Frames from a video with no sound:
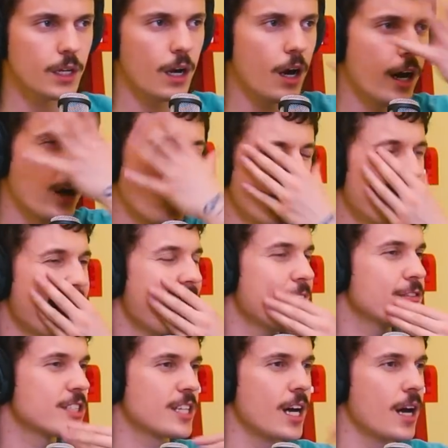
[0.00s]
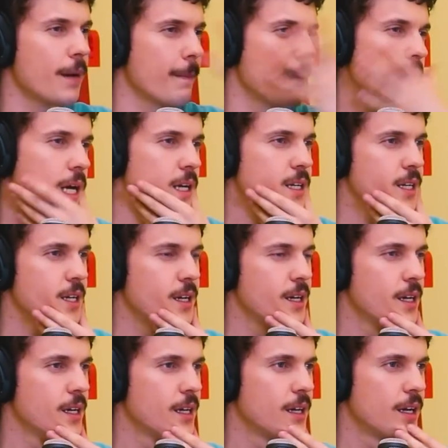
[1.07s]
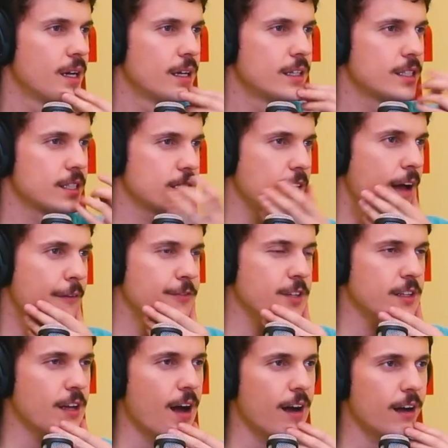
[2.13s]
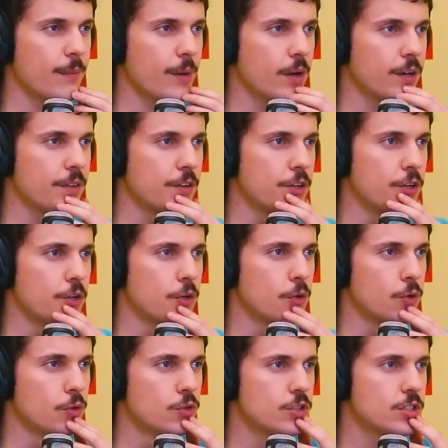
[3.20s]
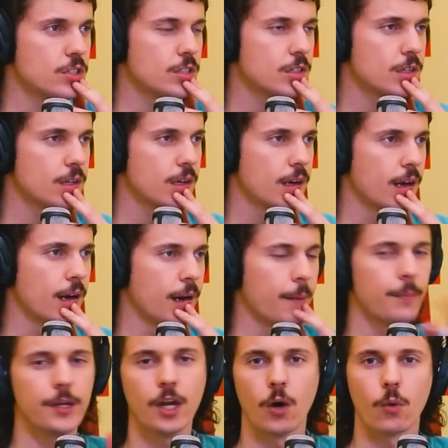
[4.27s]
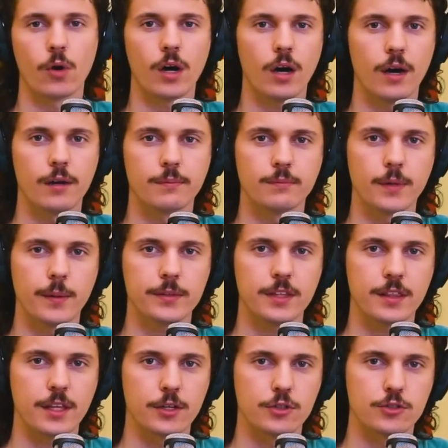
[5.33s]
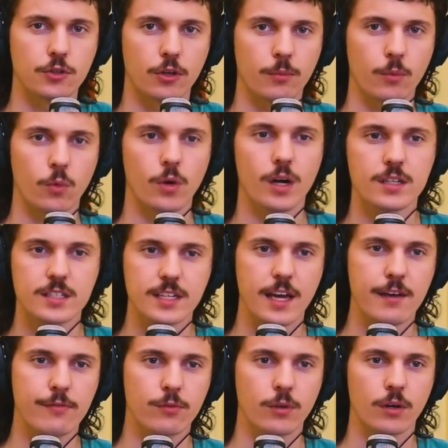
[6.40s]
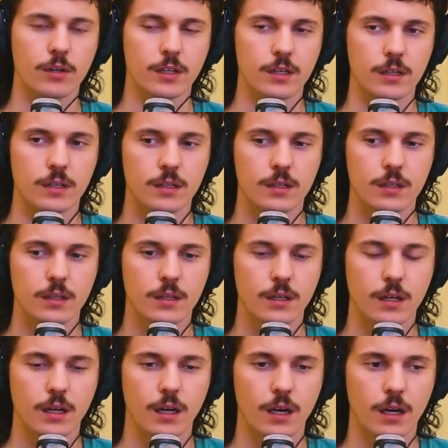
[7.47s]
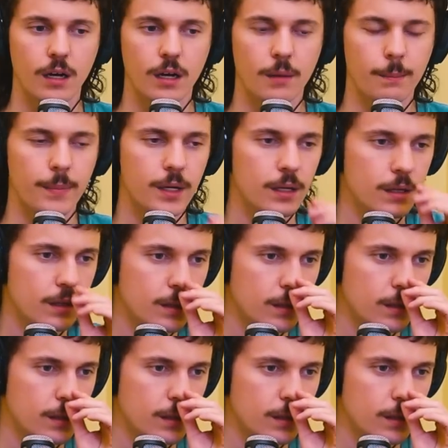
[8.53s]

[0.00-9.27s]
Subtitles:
right, we have some stuff to talk about in the news. But no, we're all about the thunderstorm. We're all safe. We're all good. Everything